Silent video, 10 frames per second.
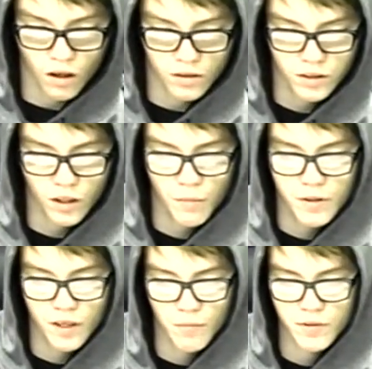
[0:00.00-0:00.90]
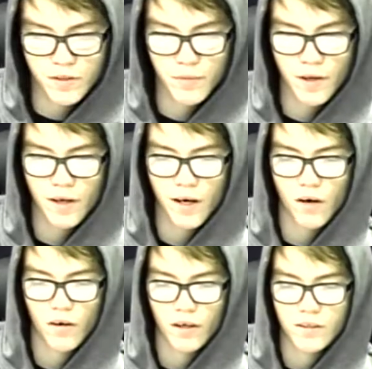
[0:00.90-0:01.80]
Celebrities have been speaking
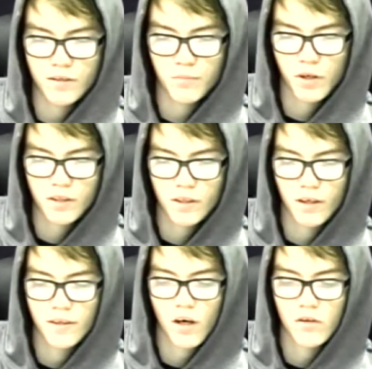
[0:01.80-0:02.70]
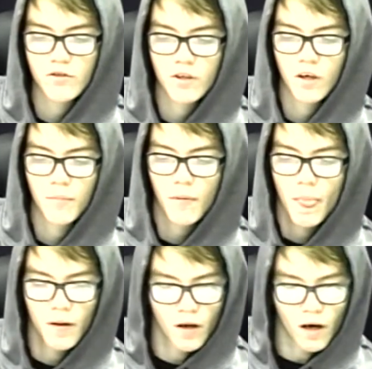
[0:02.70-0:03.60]
out against President Donald Trump
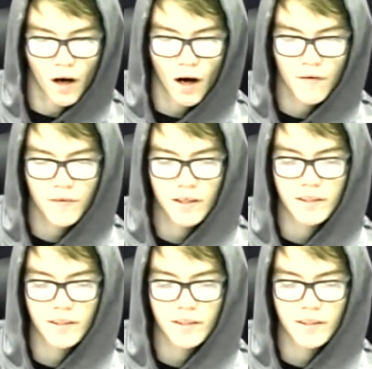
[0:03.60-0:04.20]
after he